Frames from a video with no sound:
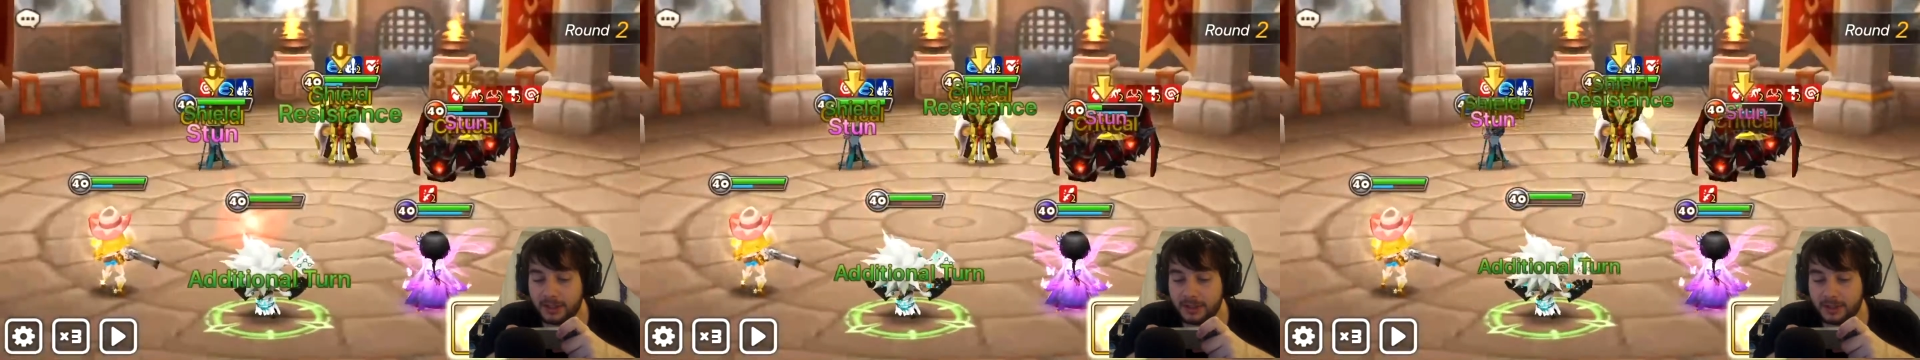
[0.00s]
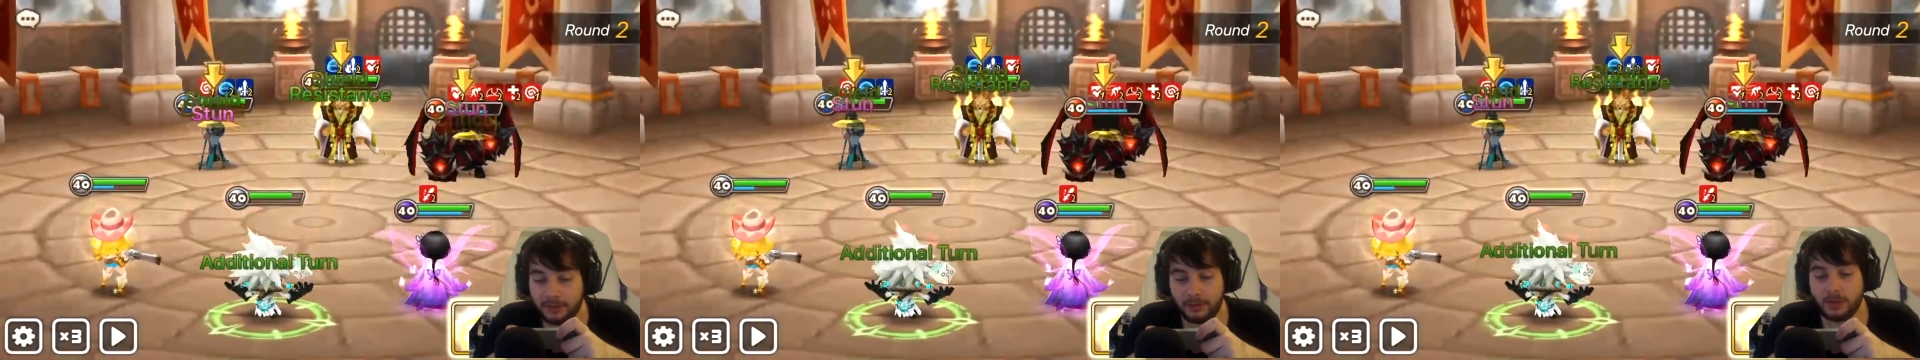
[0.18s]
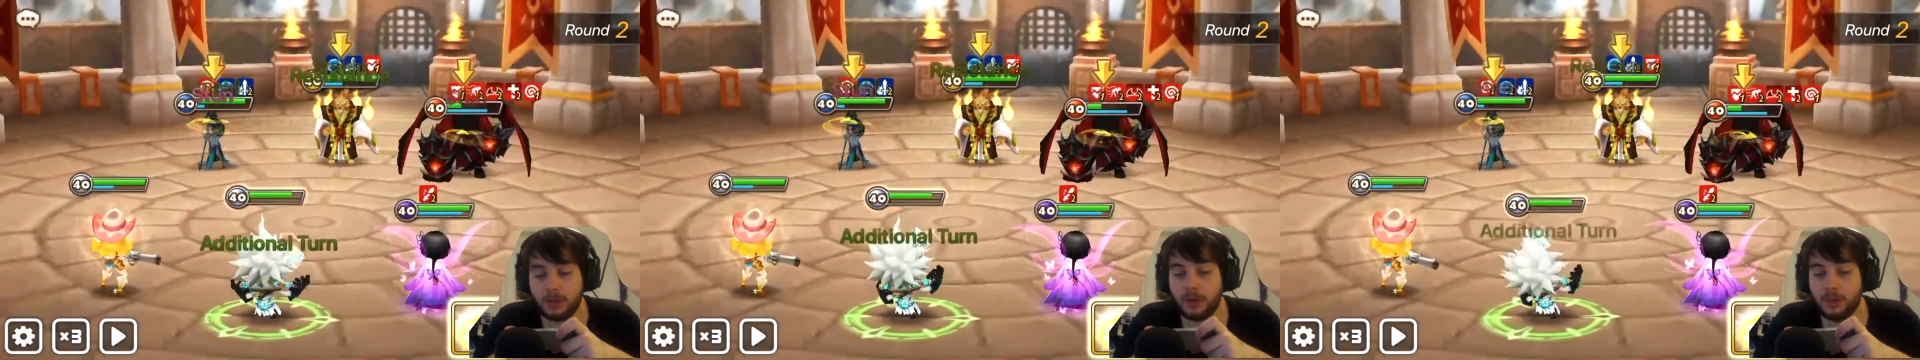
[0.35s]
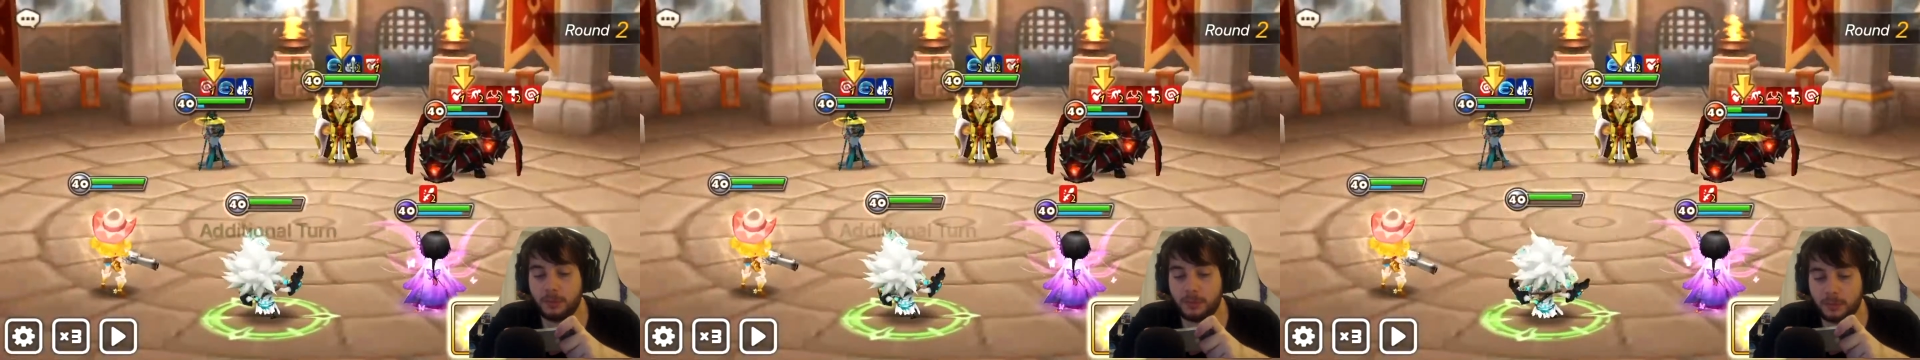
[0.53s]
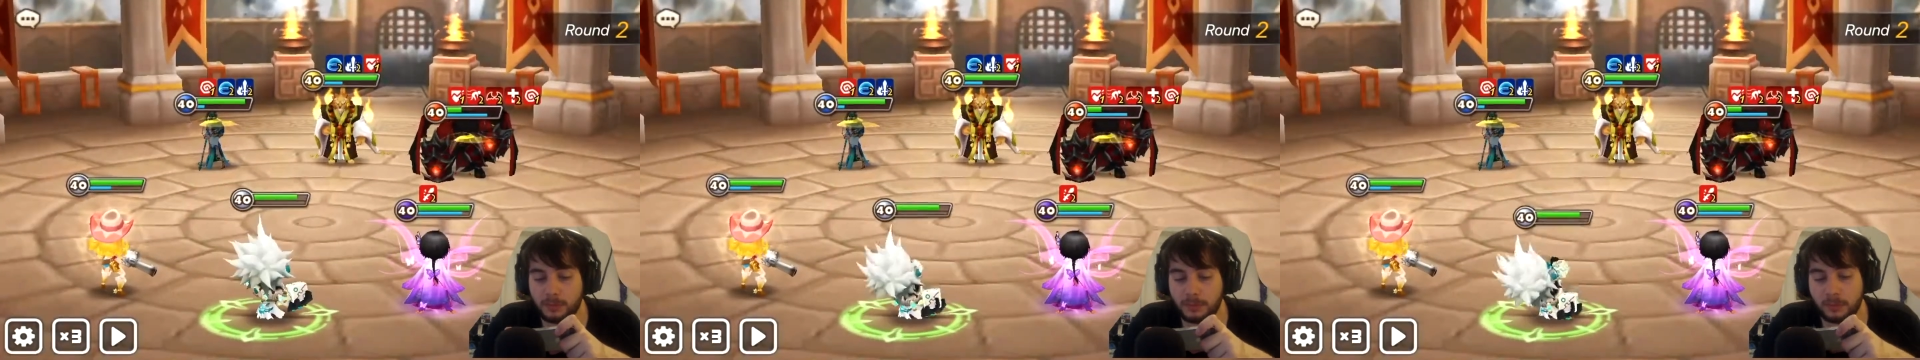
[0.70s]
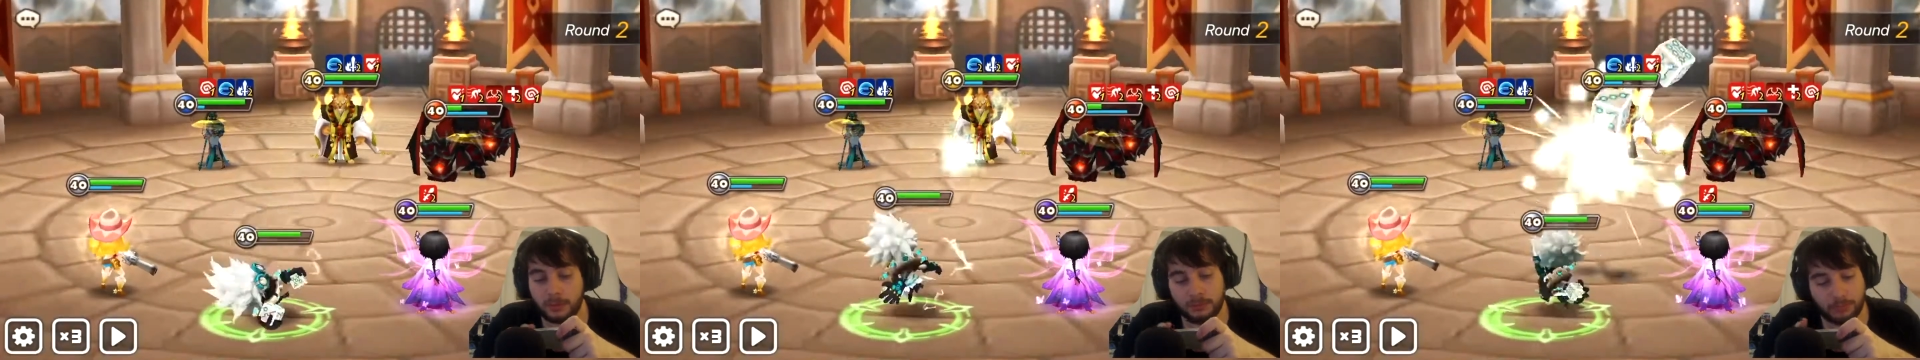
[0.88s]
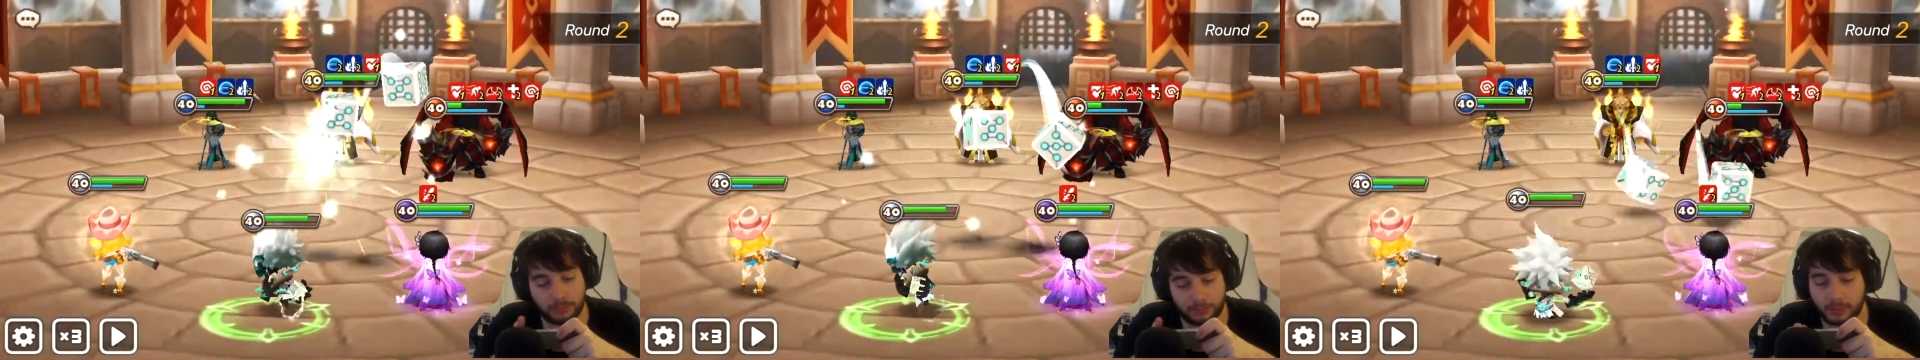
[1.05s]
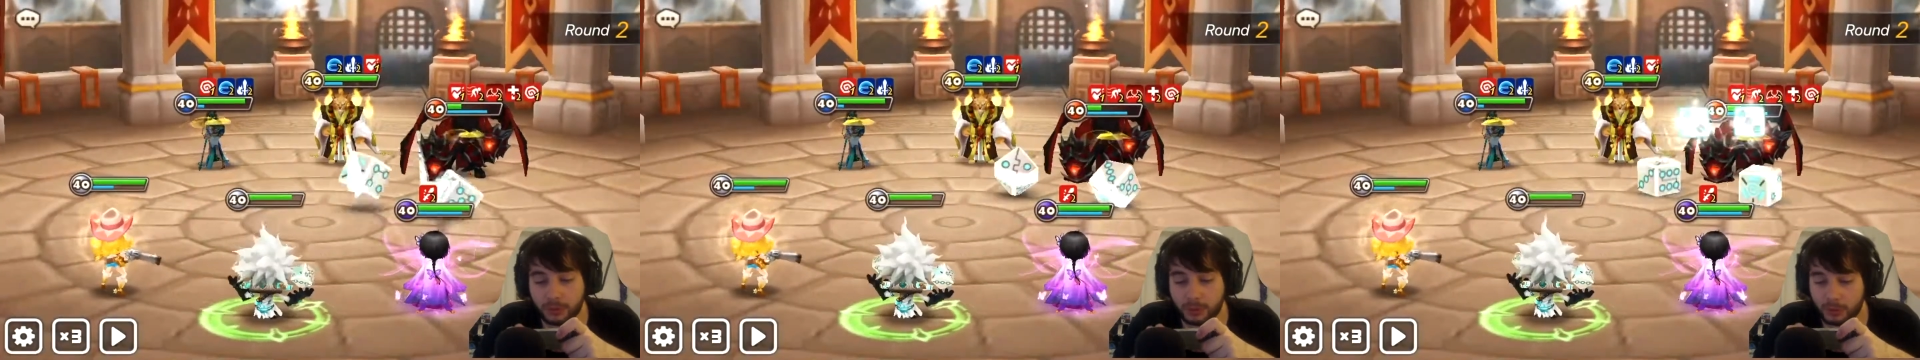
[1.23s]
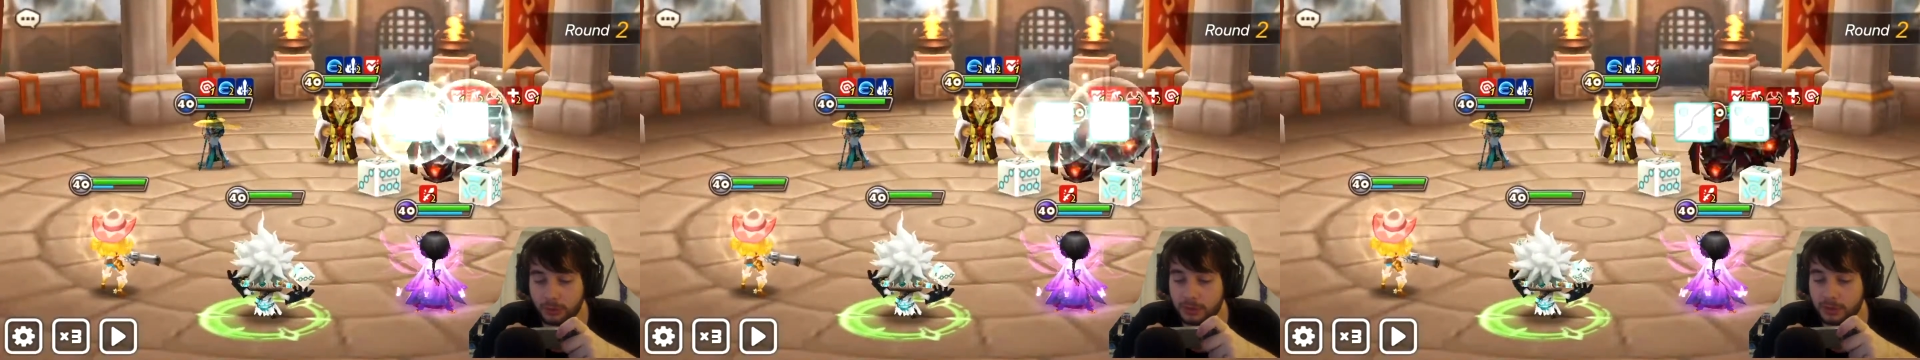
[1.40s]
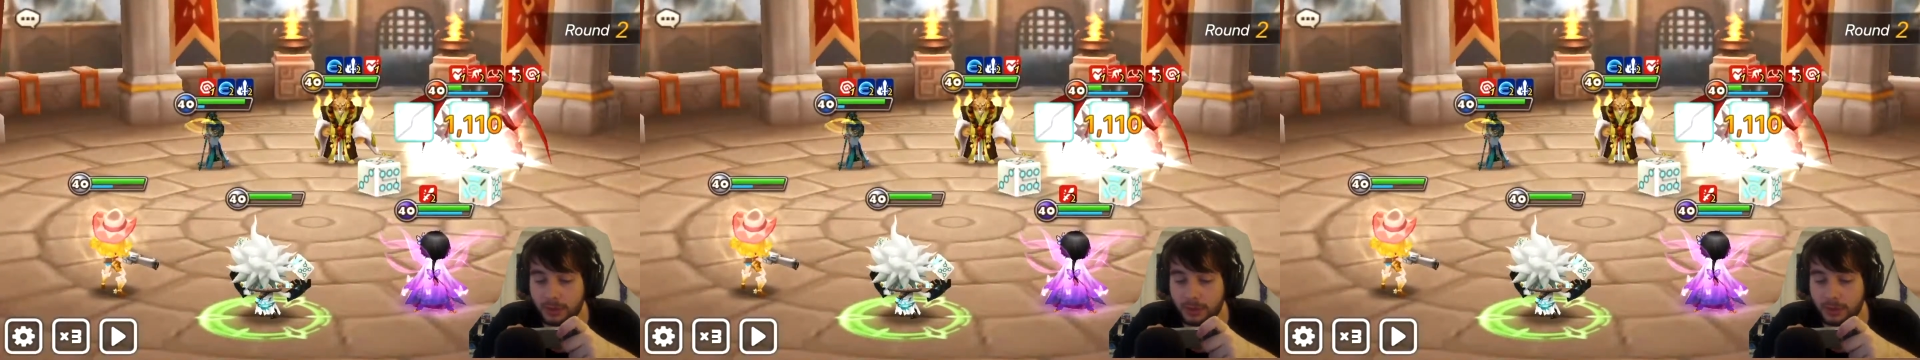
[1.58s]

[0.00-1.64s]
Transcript: 7. Oh, well, 2